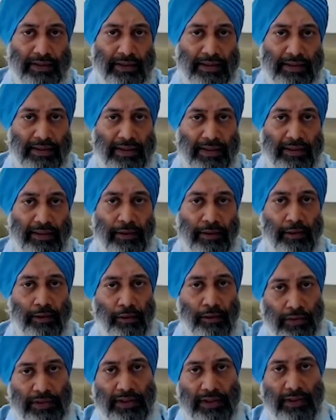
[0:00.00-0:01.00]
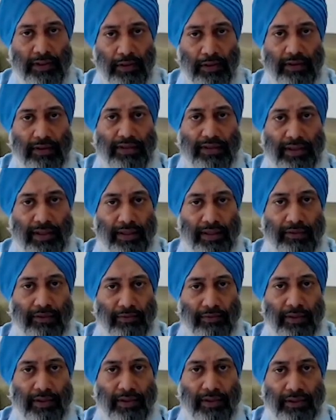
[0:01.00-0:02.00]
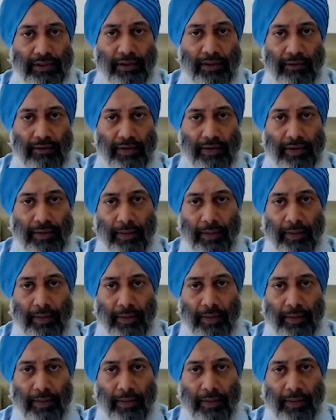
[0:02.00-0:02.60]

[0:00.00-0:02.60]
is that the roads are not designed for lane driving.